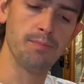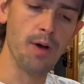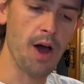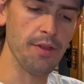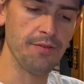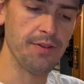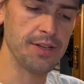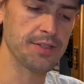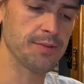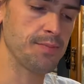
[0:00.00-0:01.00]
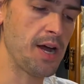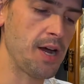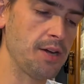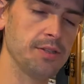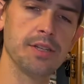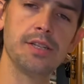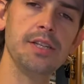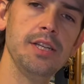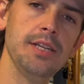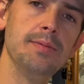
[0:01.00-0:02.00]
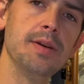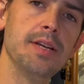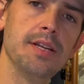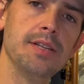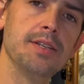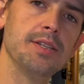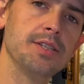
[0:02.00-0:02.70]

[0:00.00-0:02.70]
on the fence about a team and,